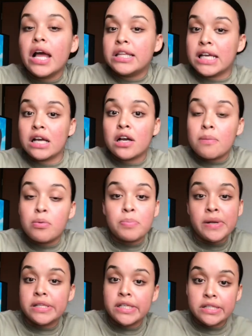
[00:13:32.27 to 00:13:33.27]
take a couple
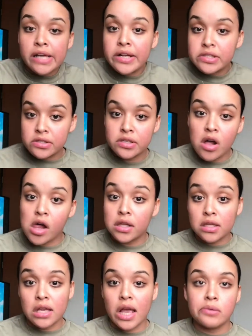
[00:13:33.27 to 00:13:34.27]
PT tests, call
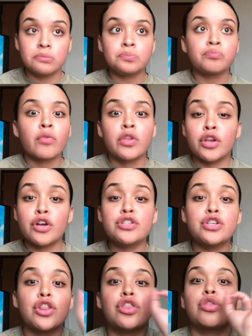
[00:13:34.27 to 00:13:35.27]
it a day.
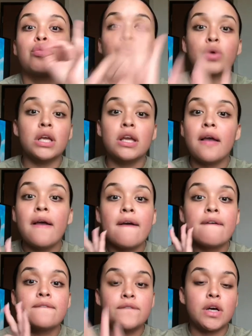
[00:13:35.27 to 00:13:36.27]
There's 3
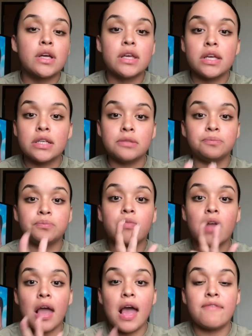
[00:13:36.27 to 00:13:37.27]
fucking
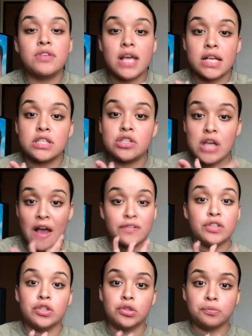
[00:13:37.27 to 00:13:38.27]
FTXs you have
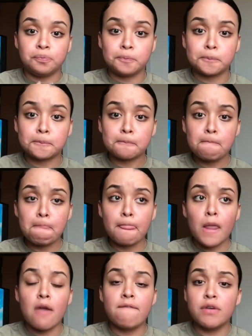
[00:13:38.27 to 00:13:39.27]
to do,
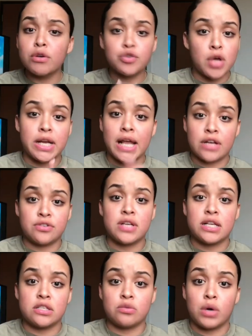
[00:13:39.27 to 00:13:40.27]
field training
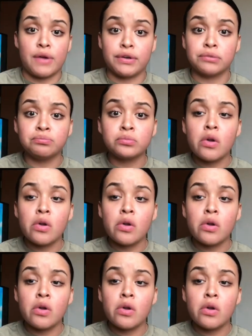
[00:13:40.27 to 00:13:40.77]
exercises or whatever.